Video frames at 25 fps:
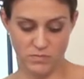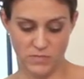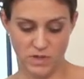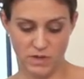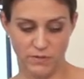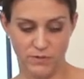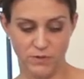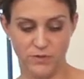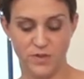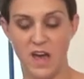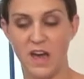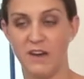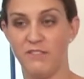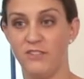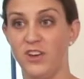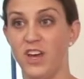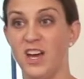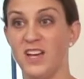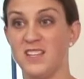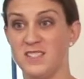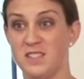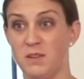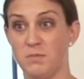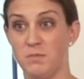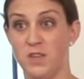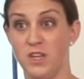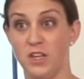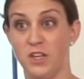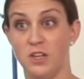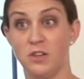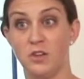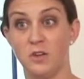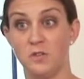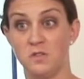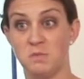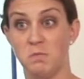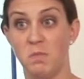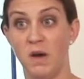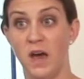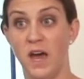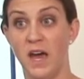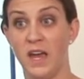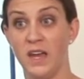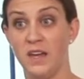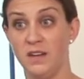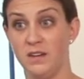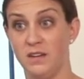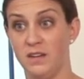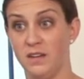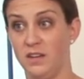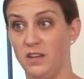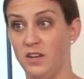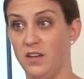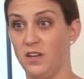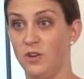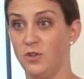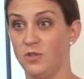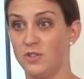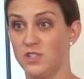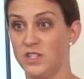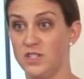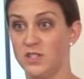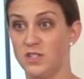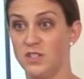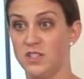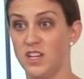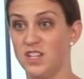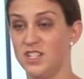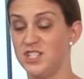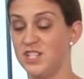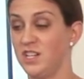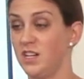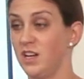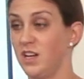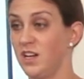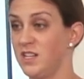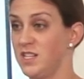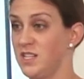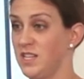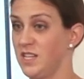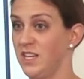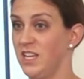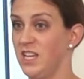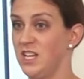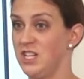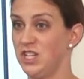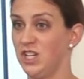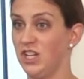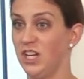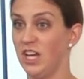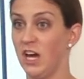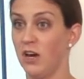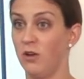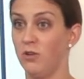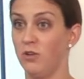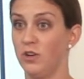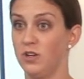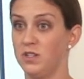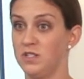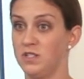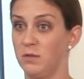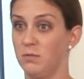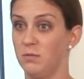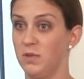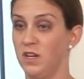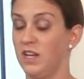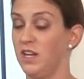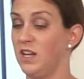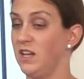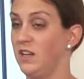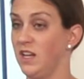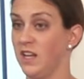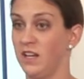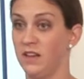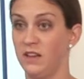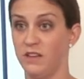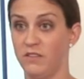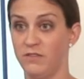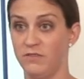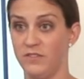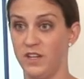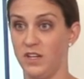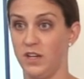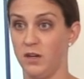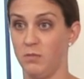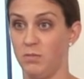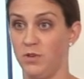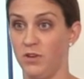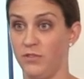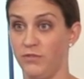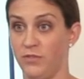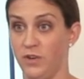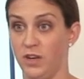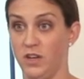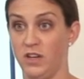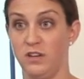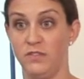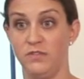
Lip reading: if you have got something close by, you know, just touching onto the kitchen counter or something and then lifting up your foot.